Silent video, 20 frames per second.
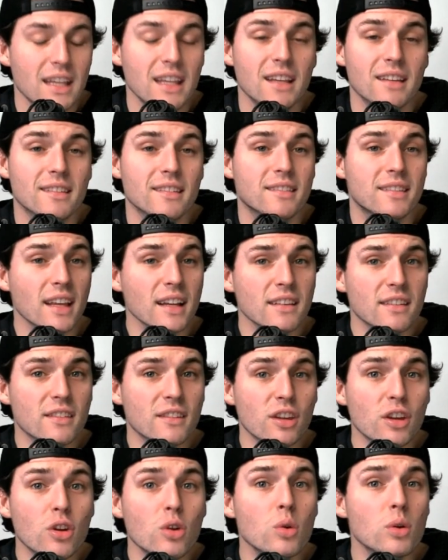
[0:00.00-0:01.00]
He is
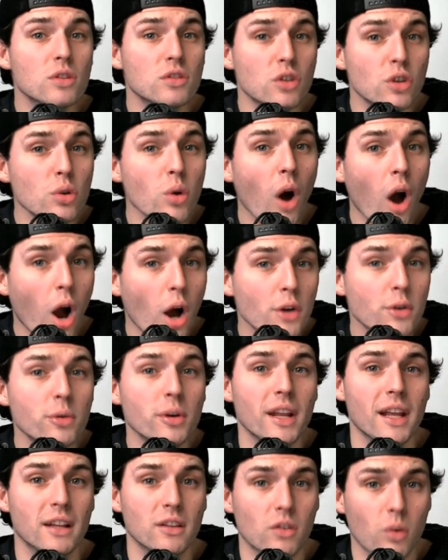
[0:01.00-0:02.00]
6'2",
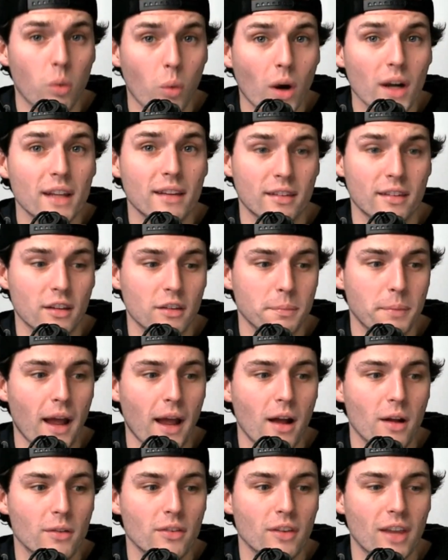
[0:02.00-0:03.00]
226
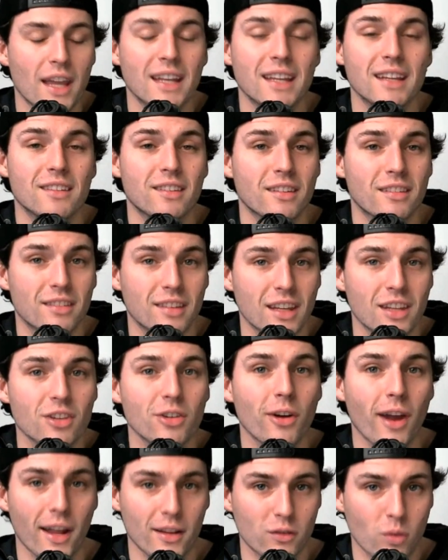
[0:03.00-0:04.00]
pounds, and he's a
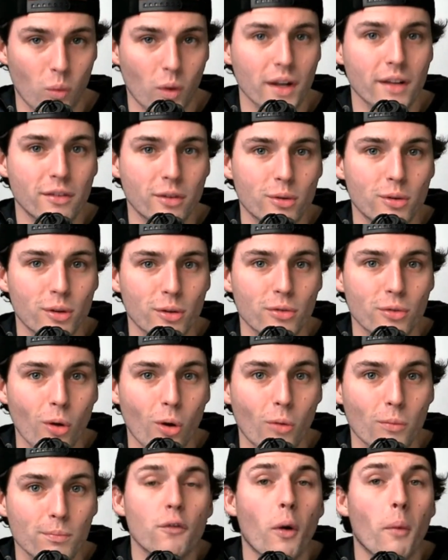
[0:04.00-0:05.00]
senior at 22 years
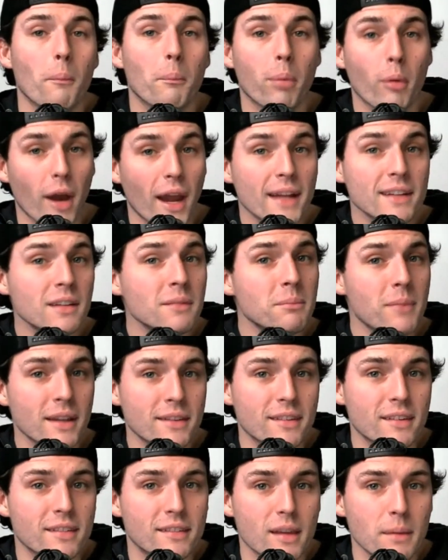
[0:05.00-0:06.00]
old. From Brandon,
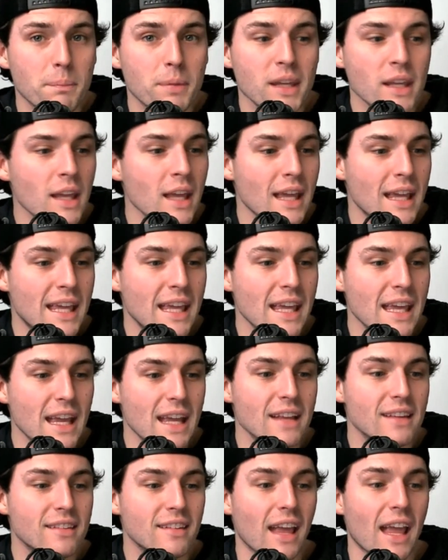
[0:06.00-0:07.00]
Mississippi, he
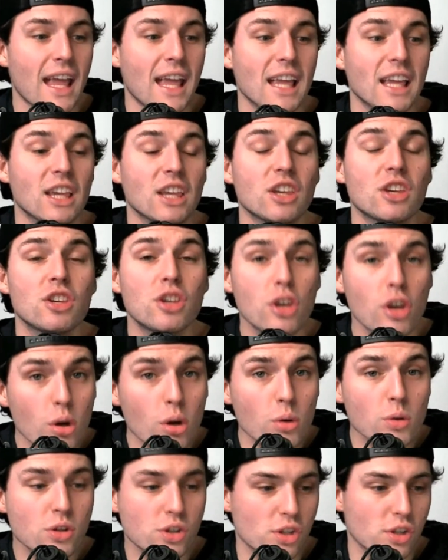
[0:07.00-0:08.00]
is a
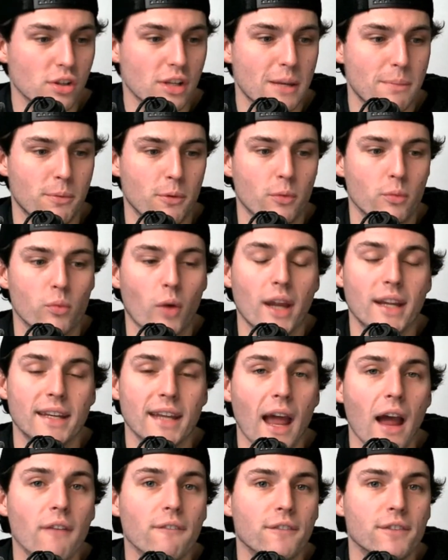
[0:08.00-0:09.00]
huge sleeper right
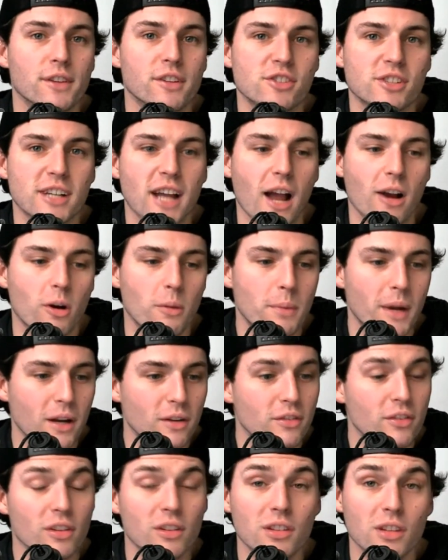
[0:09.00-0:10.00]
now for the Chicago
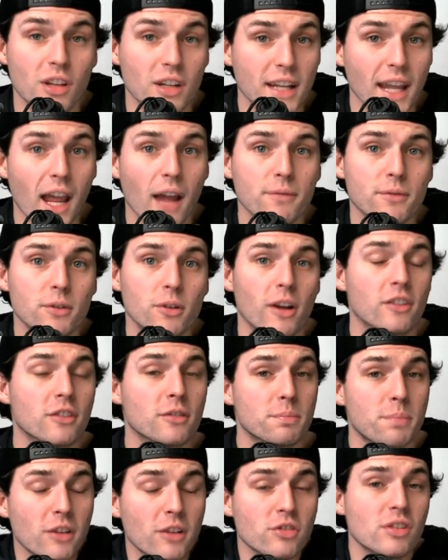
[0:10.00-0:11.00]
Bears to look after,
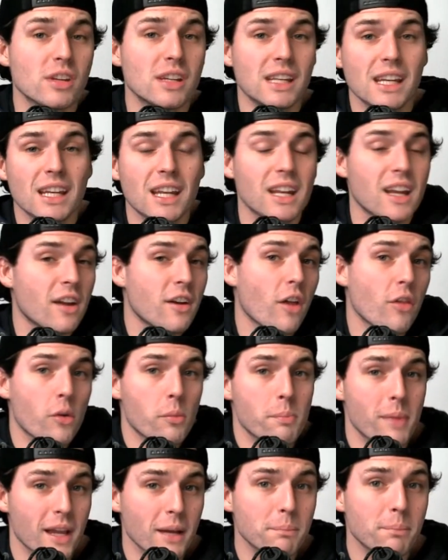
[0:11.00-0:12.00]
especially needing another
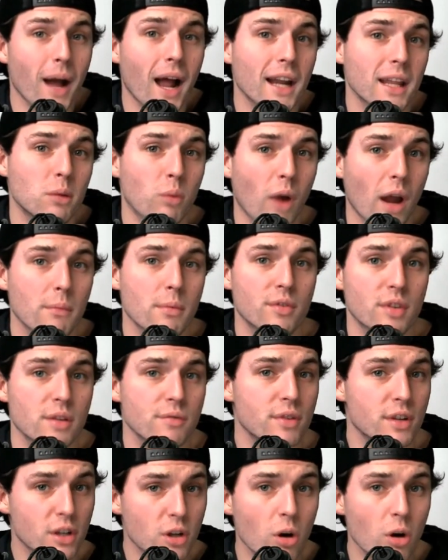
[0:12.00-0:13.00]
big body wide receiver to